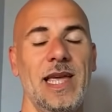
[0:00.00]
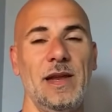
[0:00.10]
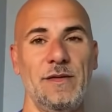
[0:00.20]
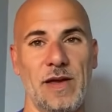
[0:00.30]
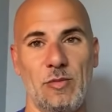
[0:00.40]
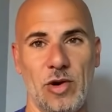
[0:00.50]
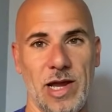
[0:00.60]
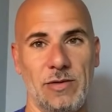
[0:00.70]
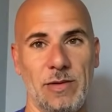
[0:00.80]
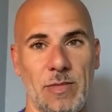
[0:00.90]
in
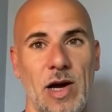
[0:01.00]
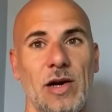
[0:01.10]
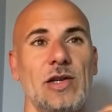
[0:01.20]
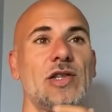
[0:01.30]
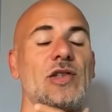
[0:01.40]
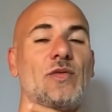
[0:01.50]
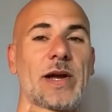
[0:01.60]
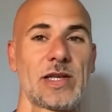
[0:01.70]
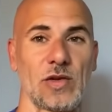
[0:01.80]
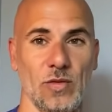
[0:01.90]
February, March
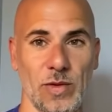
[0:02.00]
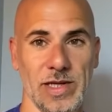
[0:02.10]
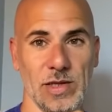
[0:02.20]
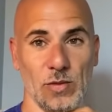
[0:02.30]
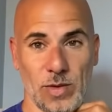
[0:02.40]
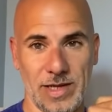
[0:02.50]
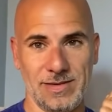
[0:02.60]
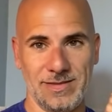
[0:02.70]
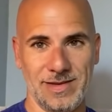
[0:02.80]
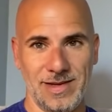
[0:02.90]
2021,
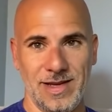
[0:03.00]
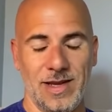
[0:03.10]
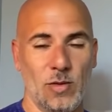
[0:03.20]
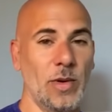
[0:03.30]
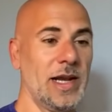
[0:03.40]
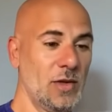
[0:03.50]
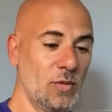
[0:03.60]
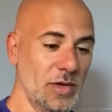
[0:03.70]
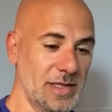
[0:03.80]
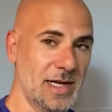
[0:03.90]
when it
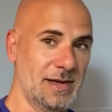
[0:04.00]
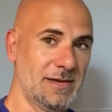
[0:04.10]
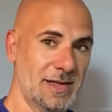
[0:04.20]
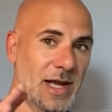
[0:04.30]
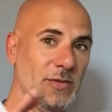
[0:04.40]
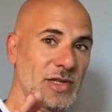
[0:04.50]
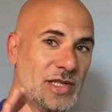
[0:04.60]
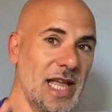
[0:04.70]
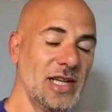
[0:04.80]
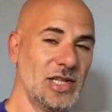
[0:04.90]
was there. Now it's
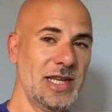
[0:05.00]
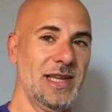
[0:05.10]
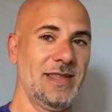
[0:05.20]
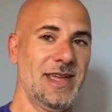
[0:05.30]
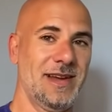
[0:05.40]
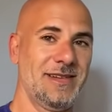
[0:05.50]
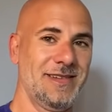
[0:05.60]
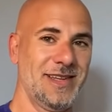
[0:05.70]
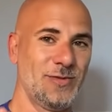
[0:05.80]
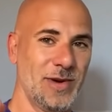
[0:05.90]
stationing there,
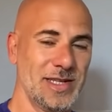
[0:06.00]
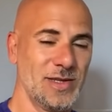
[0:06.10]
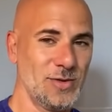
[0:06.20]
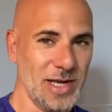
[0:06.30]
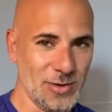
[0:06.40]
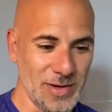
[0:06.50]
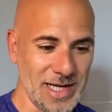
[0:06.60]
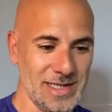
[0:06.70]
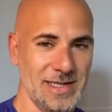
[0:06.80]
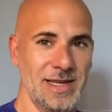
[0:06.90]
22
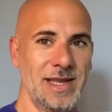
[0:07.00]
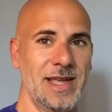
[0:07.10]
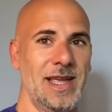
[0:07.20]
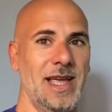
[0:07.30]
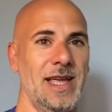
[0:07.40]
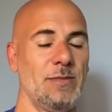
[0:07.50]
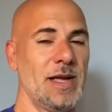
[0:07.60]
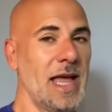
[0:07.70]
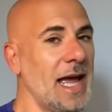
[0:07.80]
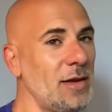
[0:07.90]
degrees. And
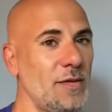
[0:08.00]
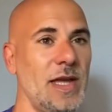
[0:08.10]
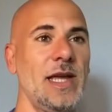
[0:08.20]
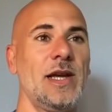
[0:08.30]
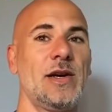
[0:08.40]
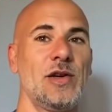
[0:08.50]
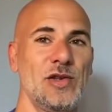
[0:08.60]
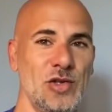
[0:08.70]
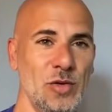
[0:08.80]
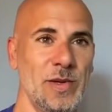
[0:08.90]
by the end of the year,
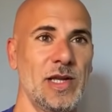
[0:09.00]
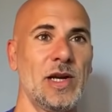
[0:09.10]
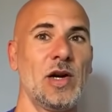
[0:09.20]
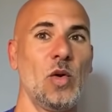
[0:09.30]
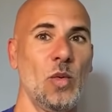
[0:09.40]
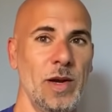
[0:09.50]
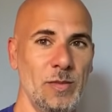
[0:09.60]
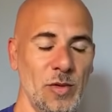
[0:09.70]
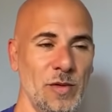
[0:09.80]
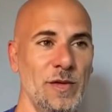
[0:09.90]
Jupiter will
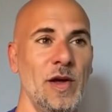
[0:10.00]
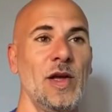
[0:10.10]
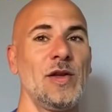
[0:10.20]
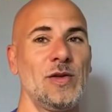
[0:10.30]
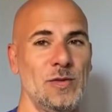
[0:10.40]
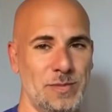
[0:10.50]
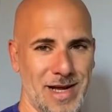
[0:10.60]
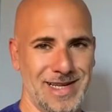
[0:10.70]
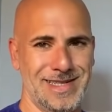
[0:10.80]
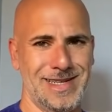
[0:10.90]
move to
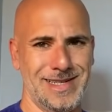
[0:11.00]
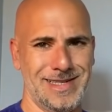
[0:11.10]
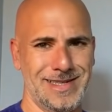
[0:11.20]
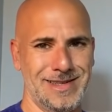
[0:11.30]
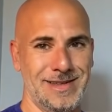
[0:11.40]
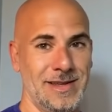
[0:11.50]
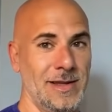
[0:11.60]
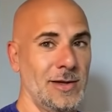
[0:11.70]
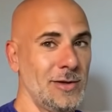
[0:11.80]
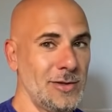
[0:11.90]
Pisces.
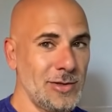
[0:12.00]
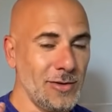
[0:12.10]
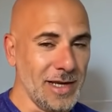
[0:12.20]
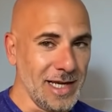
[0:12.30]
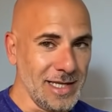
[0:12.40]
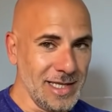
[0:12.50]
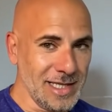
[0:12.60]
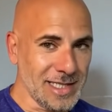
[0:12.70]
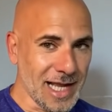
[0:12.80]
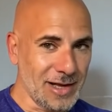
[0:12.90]
So is
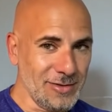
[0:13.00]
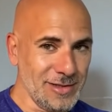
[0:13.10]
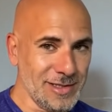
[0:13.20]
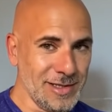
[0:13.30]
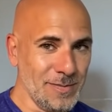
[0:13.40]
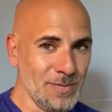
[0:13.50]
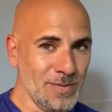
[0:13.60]
it sounds